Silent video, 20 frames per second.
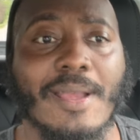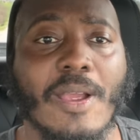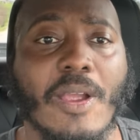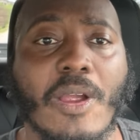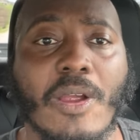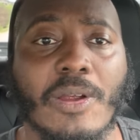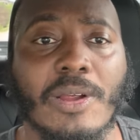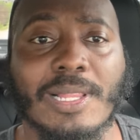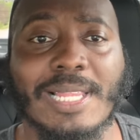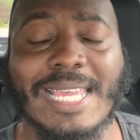
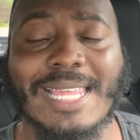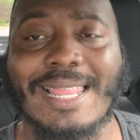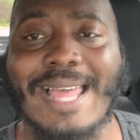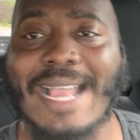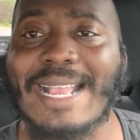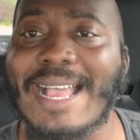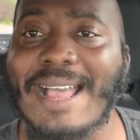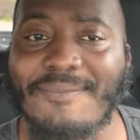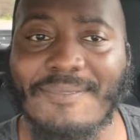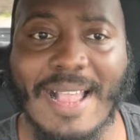early
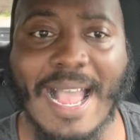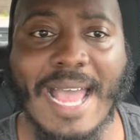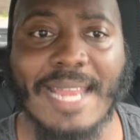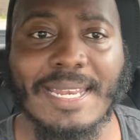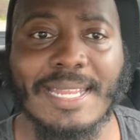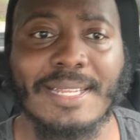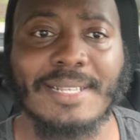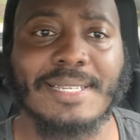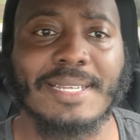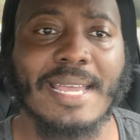like I've
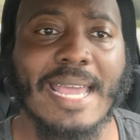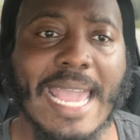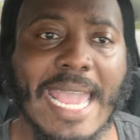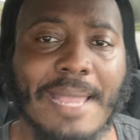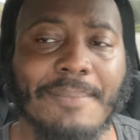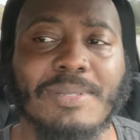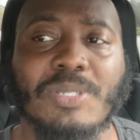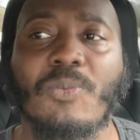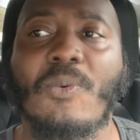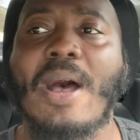gotten into
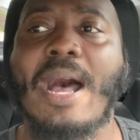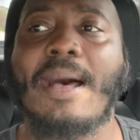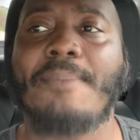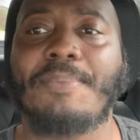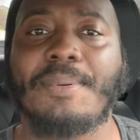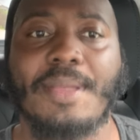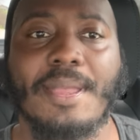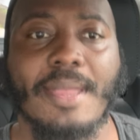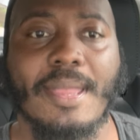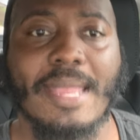Ape Swap
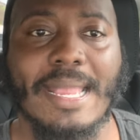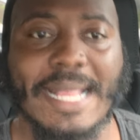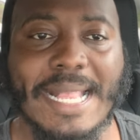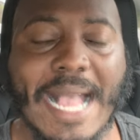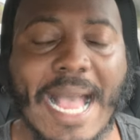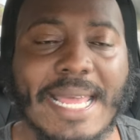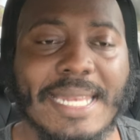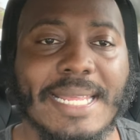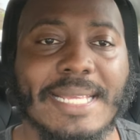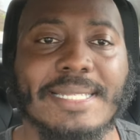and
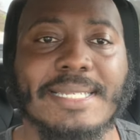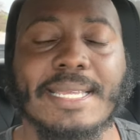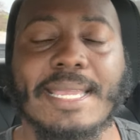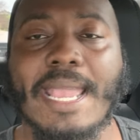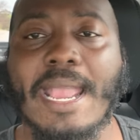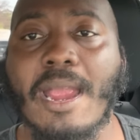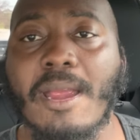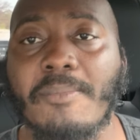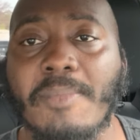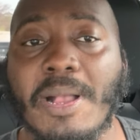gotten into
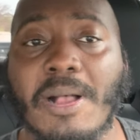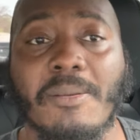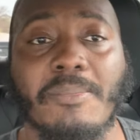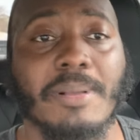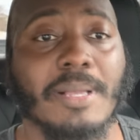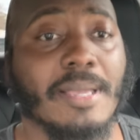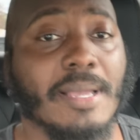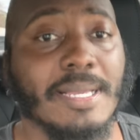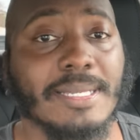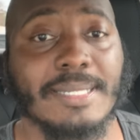Caramel
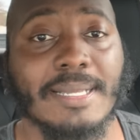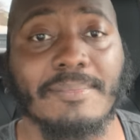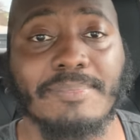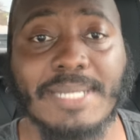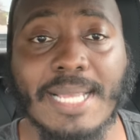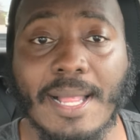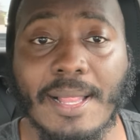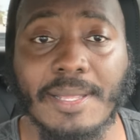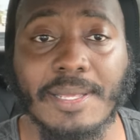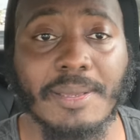because I'm
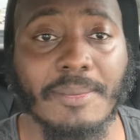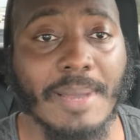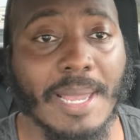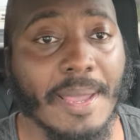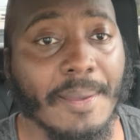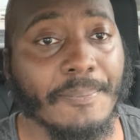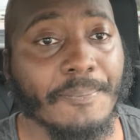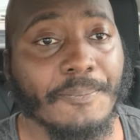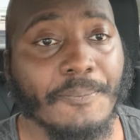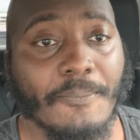telling you,
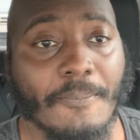man,